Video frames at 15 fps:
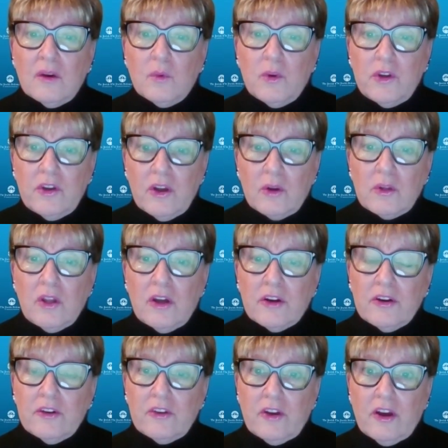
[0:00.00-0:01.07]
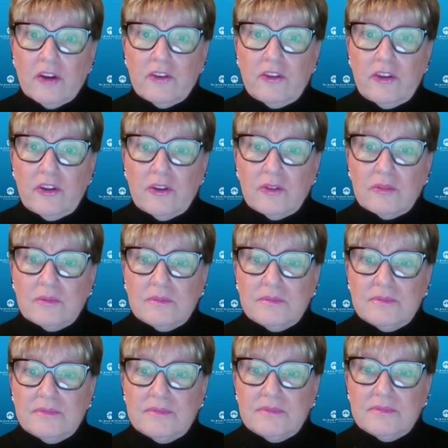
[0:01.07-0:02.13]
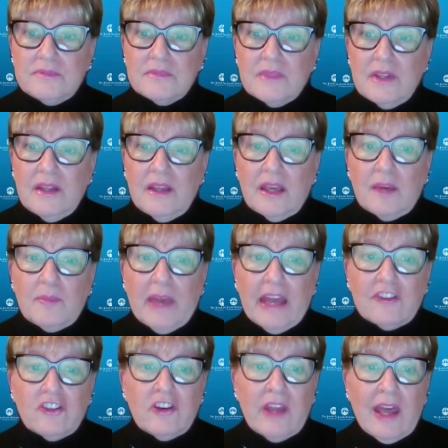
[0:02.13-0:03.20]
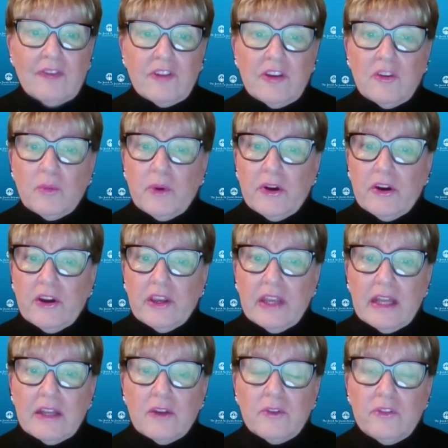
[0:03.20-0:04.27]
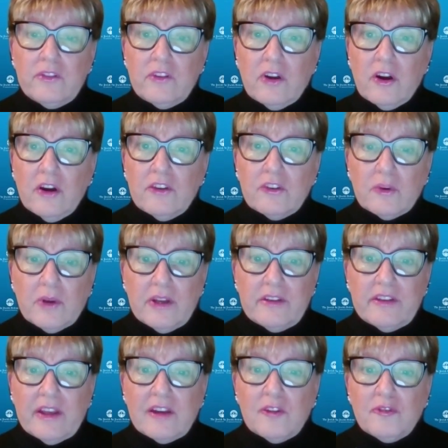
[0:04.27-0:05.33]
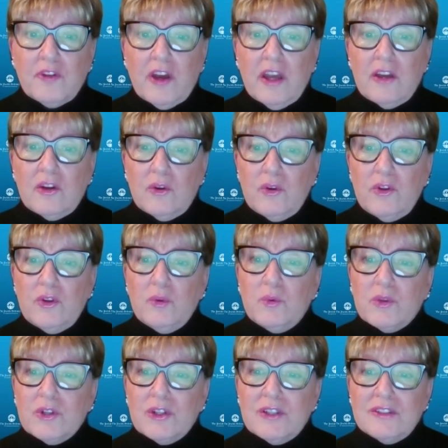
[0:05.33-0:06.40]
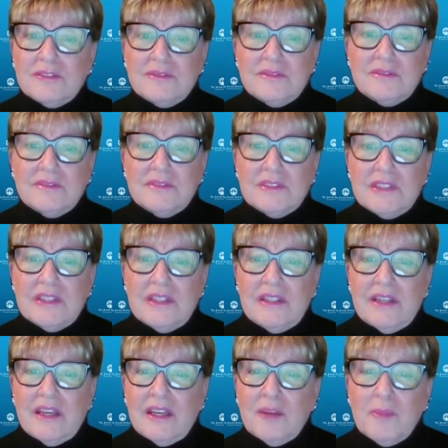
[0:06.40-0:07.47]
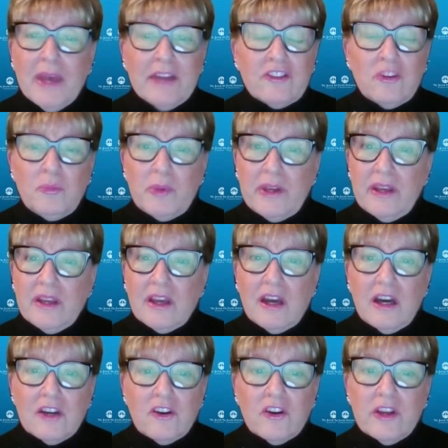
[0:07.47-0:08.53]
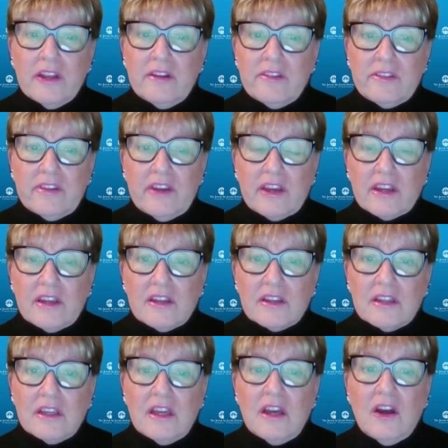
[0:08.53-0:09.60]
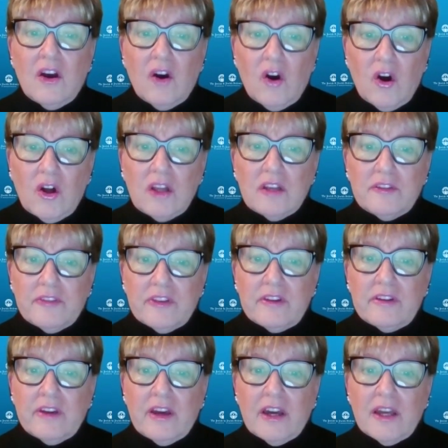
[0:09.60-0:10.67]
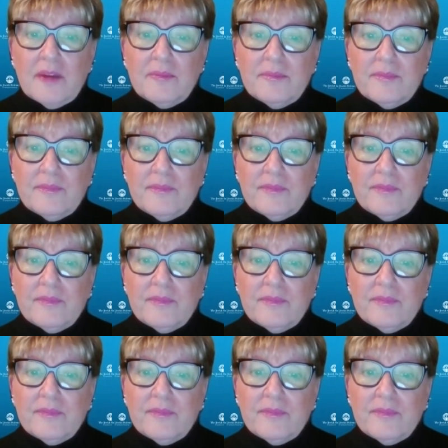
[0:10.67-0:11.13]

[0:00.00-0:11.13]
would no longer talk to you. Imagine having to wear a yellow star to identify who you were, and imagine being hungry and sick all of the time.